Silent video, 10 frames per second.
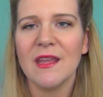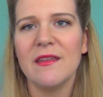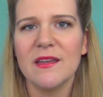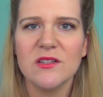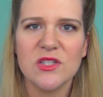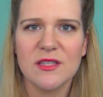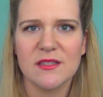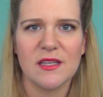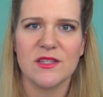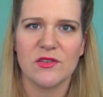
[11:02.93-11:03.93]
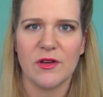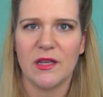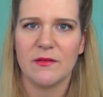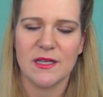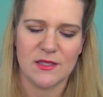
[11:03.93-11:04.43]
And then just the
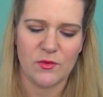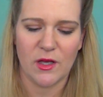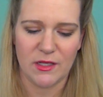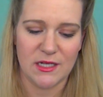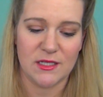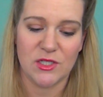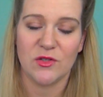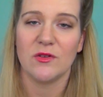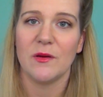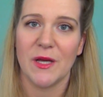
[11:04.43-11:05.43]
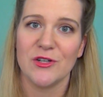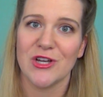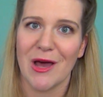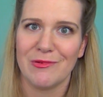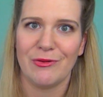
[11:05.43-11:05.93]
sunscreen because we all need to do a better
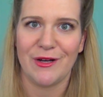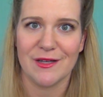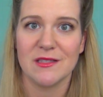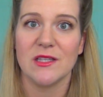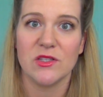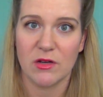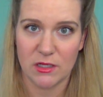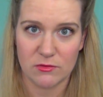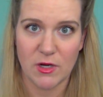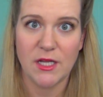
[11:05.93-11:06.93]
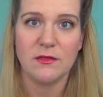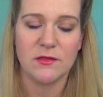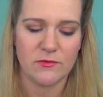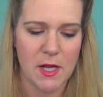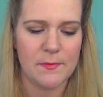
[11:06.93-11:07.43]
job of putting on sunscreen, right?
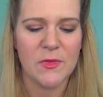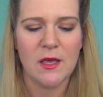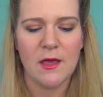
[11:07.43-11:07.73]
Right.